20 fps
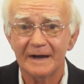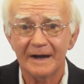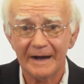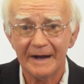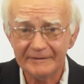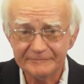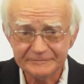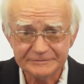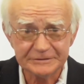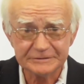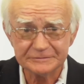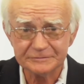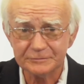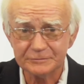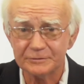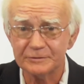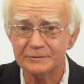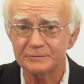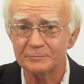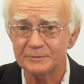I've just
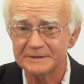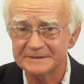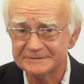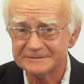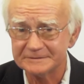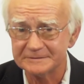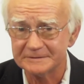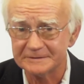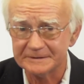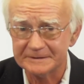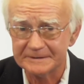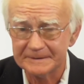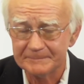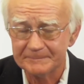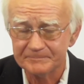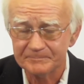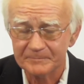learned recently